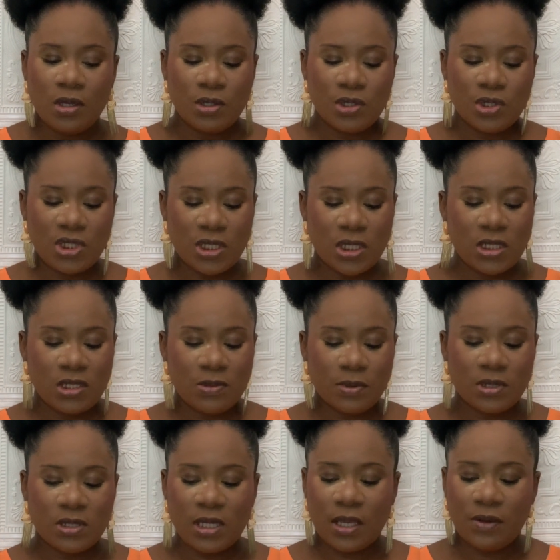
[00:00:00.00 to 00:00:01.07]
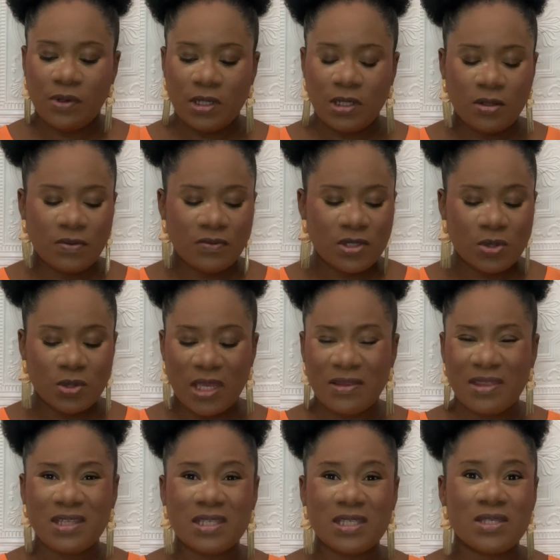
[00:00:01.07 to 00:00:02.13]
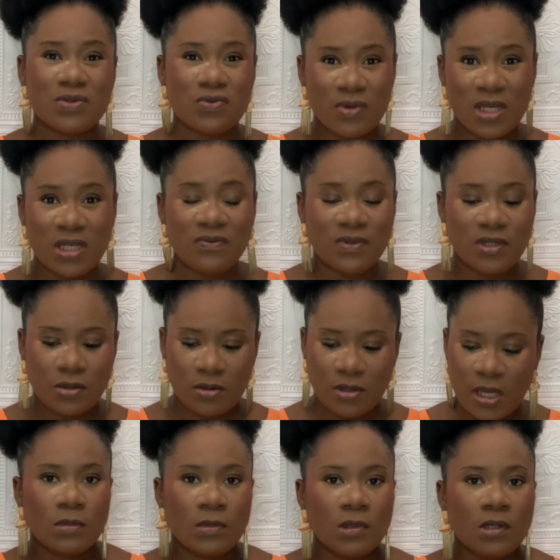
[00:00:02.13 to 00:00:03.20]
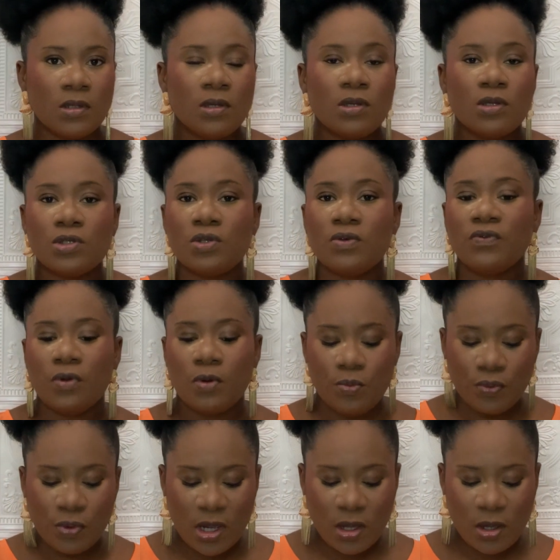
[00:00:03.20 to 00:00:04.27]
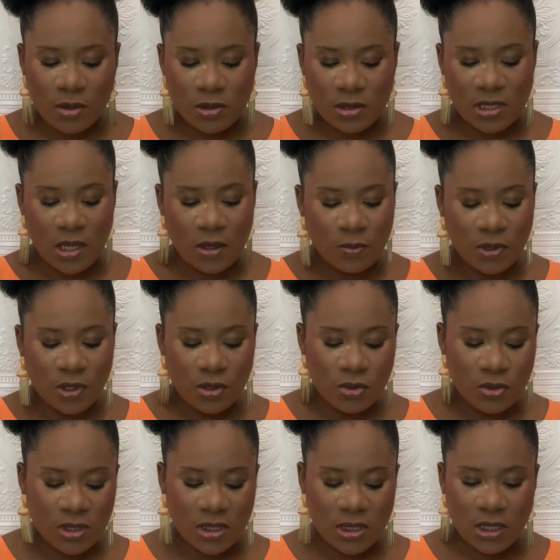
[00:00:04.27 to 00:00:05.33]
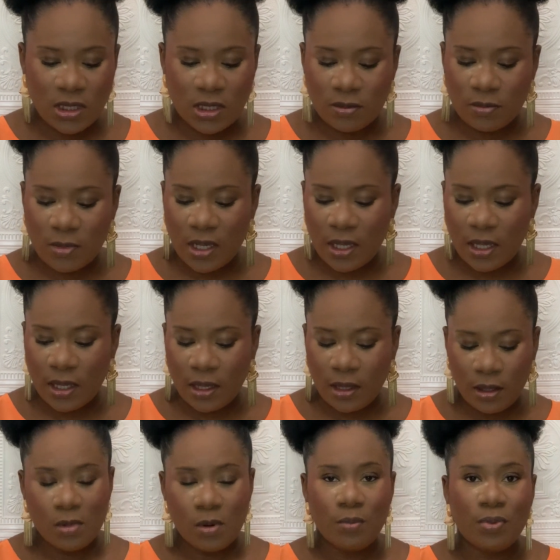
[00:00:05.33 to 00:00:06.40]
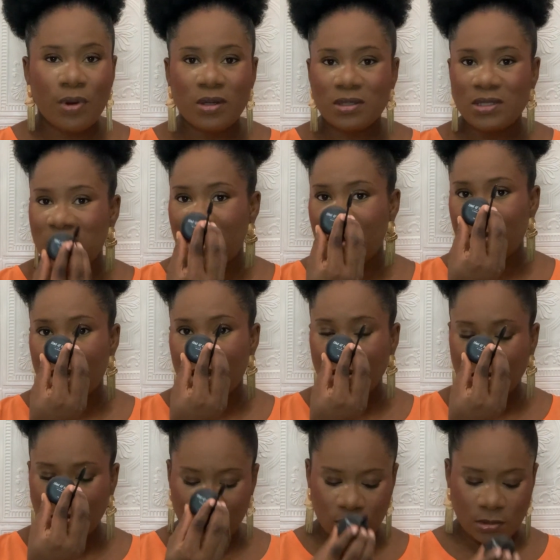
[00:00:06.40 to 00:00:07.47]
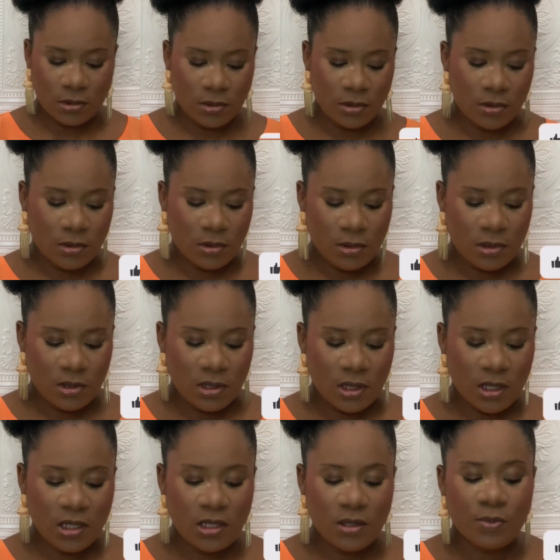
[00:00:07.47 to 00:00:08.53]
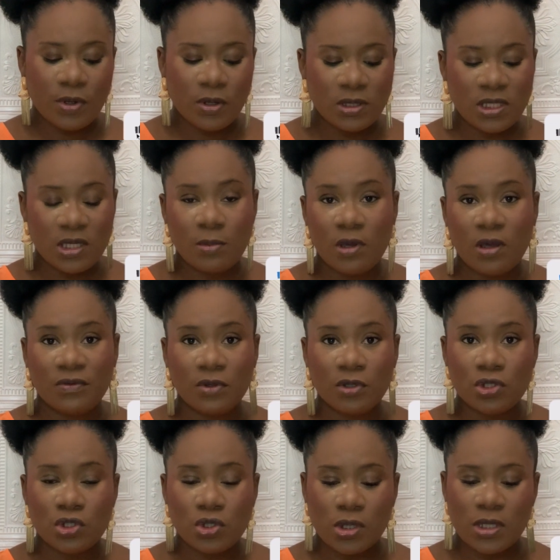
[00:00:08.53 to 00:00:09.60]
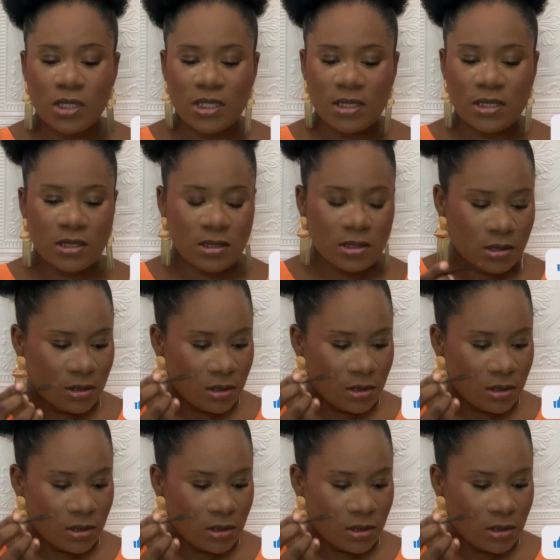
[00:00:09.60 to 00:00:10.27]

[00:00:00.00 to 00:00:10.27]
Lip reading: shades, but I really love this one. I think this is very good. Yeah. So for brows, I'll be using my brow tamer. Any brow tamer of your choice.